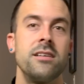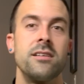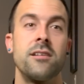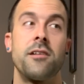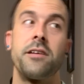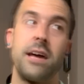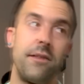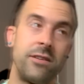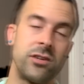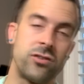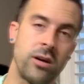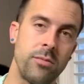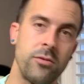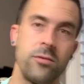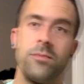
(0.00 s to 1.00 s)
Are you having
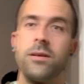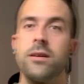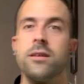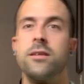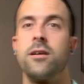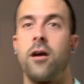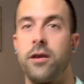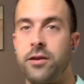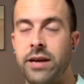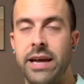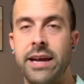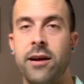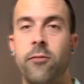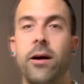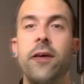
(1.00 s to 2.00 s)
trouble? Are you
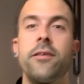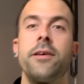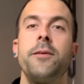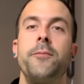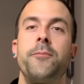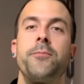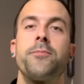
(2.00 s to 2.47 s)
getting around it?